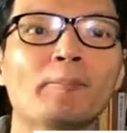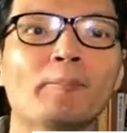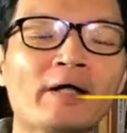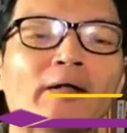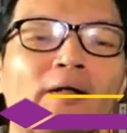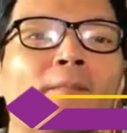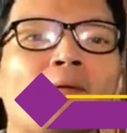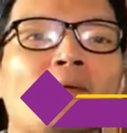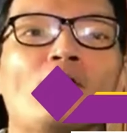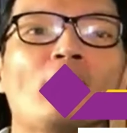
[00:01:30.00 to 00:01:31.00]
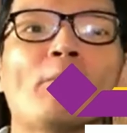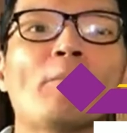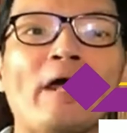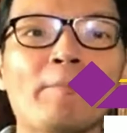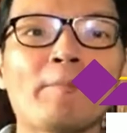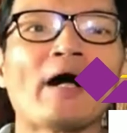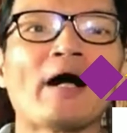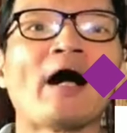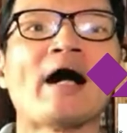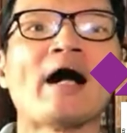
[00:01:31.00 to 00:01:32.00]
10 dimensions of mobile
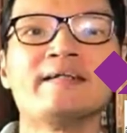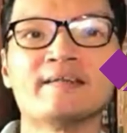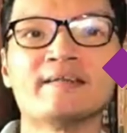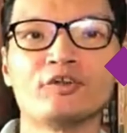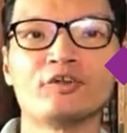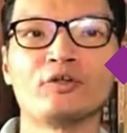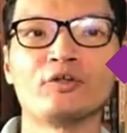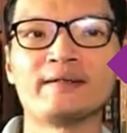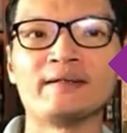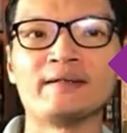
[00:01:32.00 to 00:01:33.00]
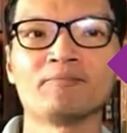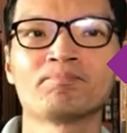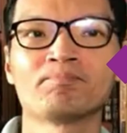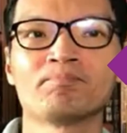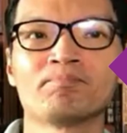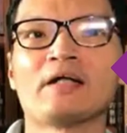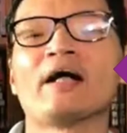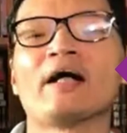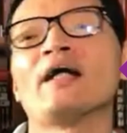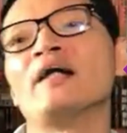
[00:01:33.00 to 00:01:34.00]
seamless learning, one of the most
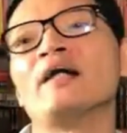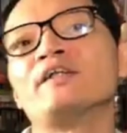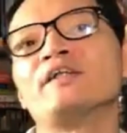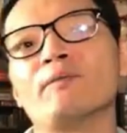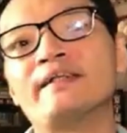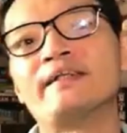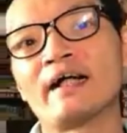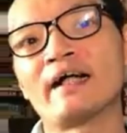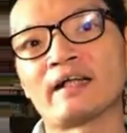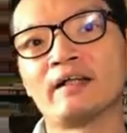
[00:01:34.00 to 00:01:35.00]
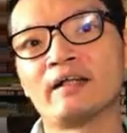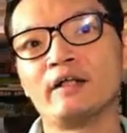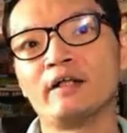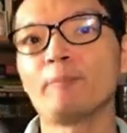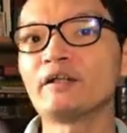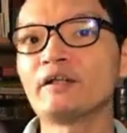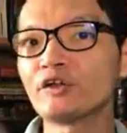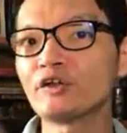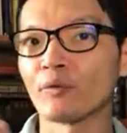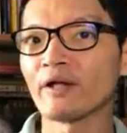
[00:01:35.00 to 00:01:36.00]
influential and well-referenced frameworks
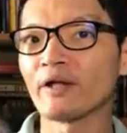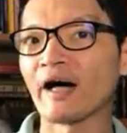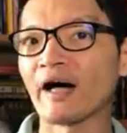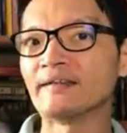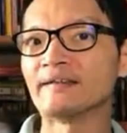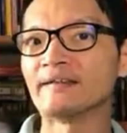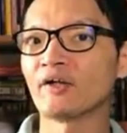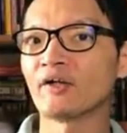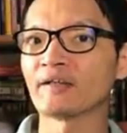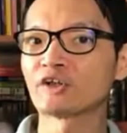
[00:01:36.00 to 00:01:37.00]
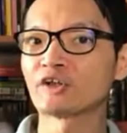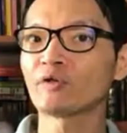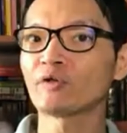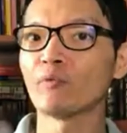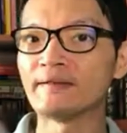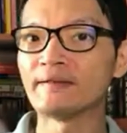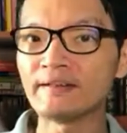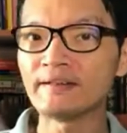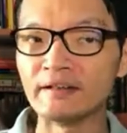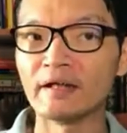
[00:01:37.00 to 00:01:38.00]
in the field. In the
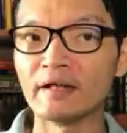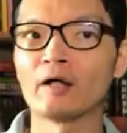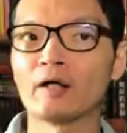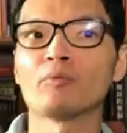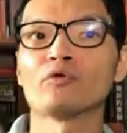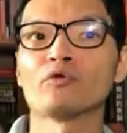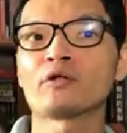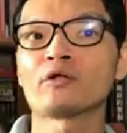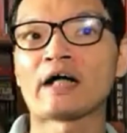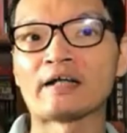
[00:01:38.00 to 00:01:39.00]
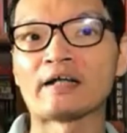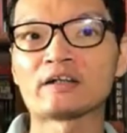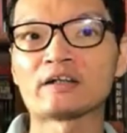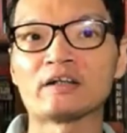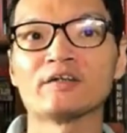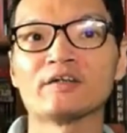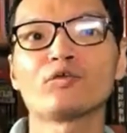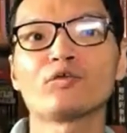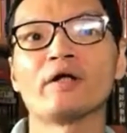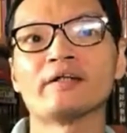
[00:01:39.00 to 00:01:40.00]
Innovating Pedagogy 2012
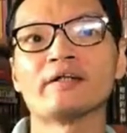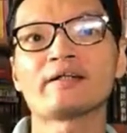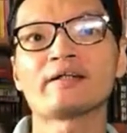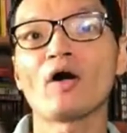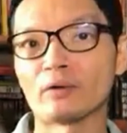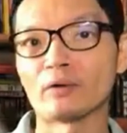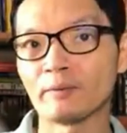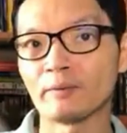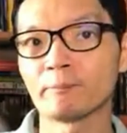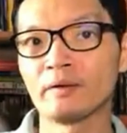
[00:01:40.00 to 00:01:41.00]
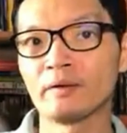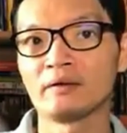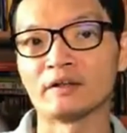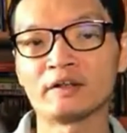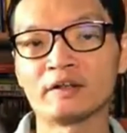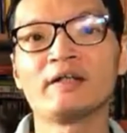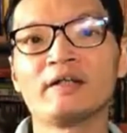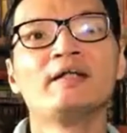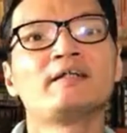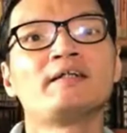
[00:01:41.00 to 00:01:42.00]
report curated by the Open University
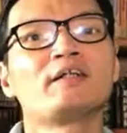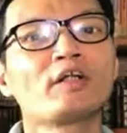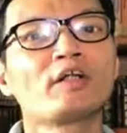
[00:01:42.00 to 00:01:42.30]
UK